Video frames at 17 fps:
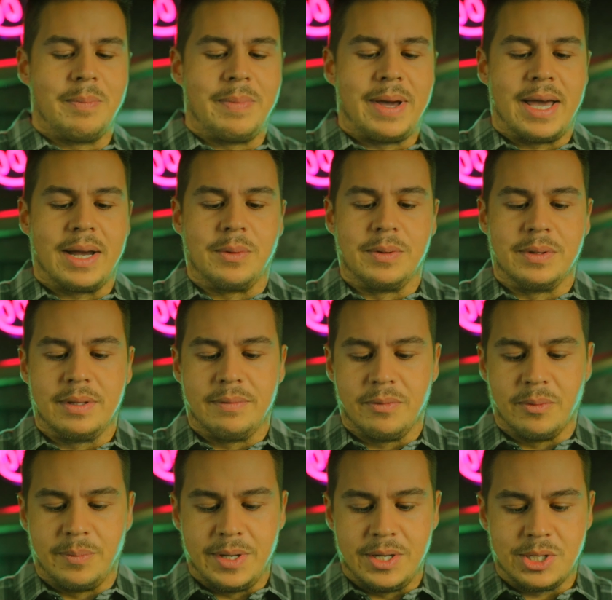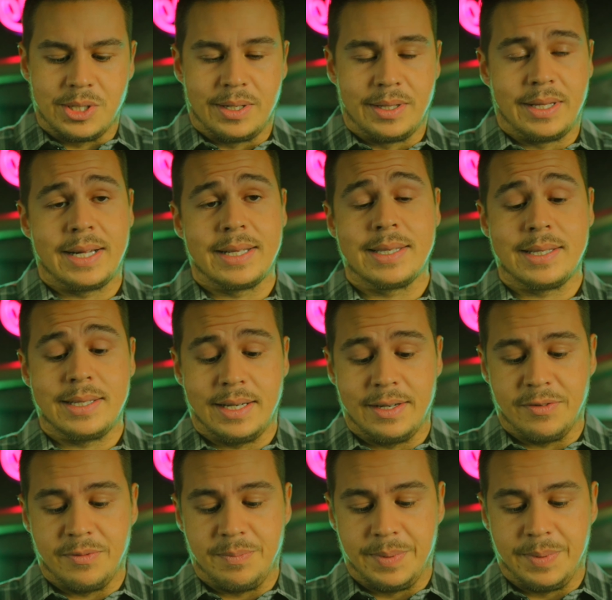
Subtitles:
back with information on that stuff.